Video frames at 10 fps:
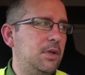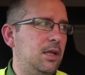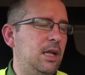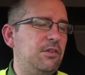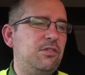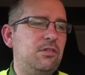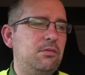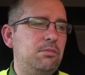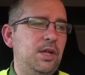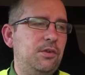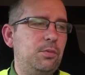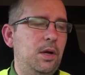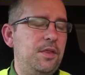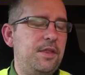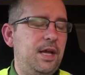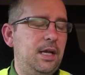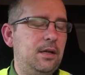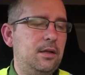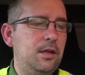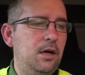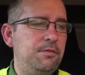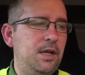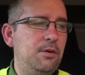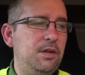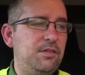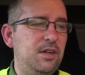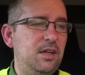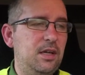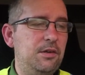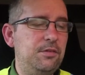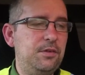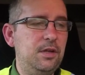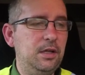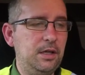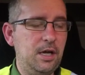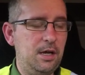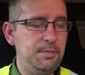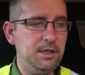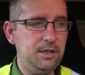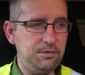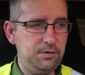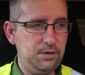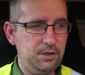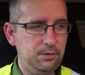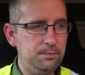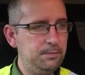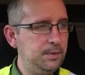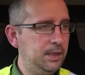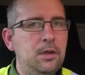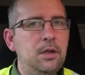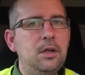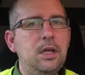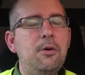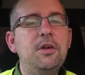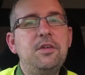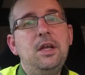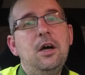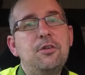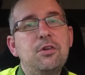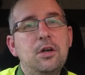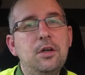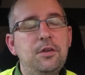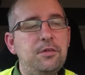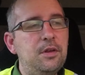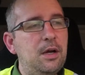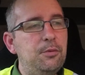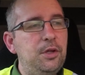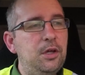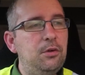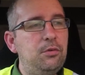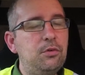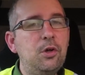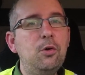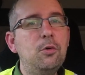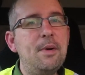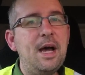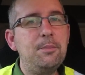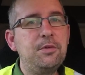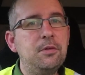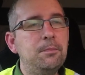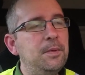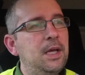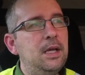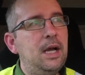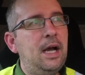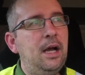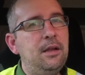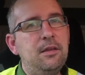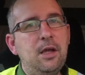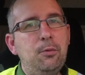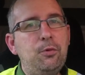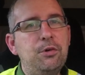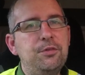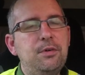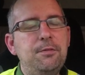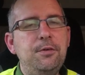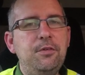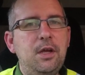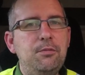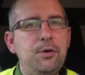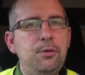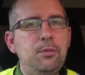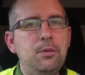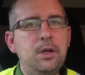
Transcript: that's one thing that I've noticed that it does that the Garmin doesn't do. Now, I see a lot of truckers that will use Google Maps and they'll cross-reference their route